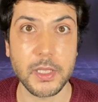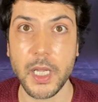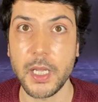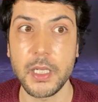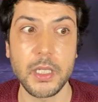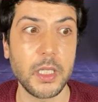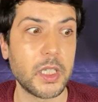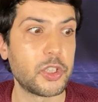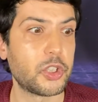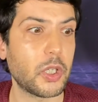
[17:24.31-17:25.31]
I
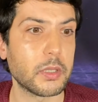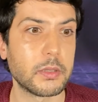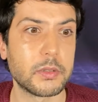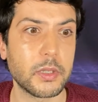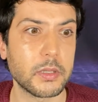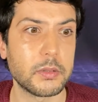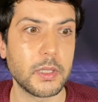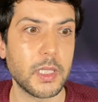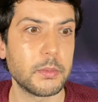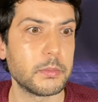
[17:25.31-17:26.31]
talked to
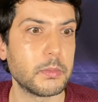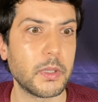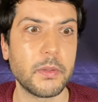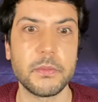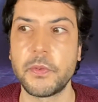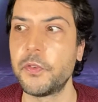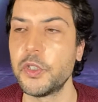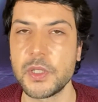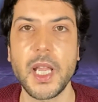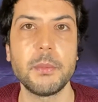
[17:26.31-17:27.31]
them a few
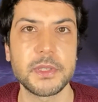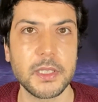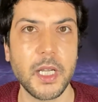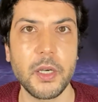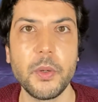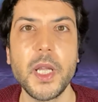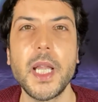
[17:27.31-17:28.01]
times now.